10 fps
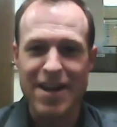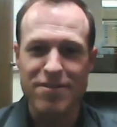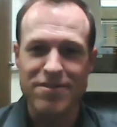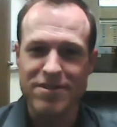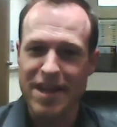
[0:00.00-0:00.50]

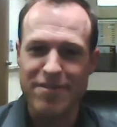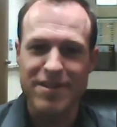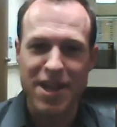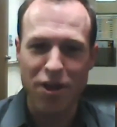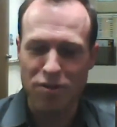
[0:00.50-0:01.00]
That
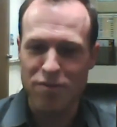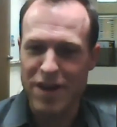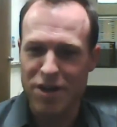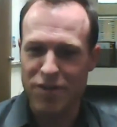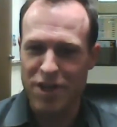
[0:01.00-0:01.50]
killer
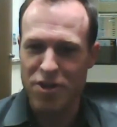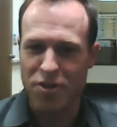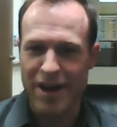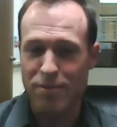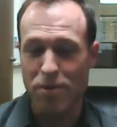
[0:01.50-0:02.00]
video that you
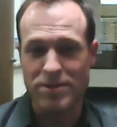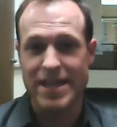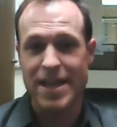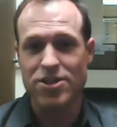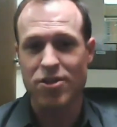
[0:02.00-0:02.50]
created, what was it,
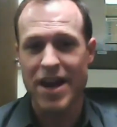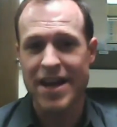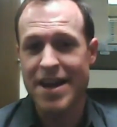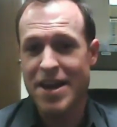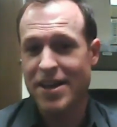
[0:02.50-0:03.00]
yesterday?